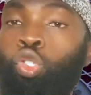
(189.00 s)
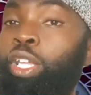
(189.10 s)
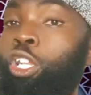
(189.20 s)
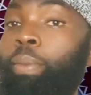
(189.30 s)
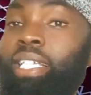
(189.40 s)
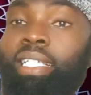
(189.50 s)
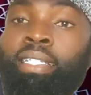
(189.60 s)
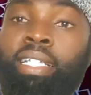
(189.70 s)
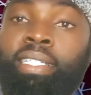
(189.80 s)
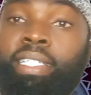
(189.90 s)
So a nominal
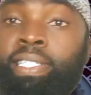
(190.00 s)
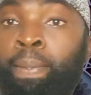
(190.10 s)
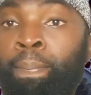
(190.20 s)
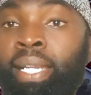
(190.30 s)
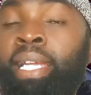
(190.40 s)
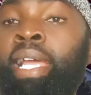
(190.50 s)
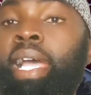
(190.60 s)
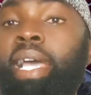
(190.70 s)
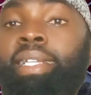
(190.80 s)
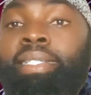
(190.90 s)
sentence is simply
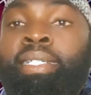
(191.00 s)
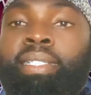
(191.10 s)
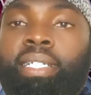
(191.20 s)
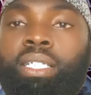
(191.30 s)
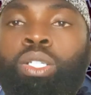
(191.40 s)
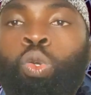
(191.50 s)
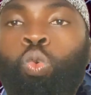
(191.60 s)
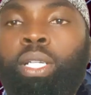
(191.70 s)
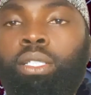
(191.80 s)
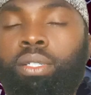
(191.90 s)
any sentence
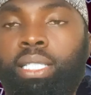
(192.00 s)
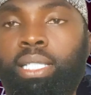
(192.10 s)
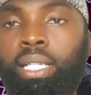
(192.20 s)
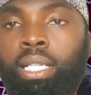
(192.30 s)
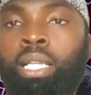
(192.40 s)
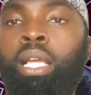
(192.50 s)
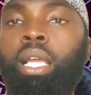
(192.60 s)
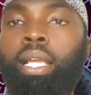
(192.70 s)
which contains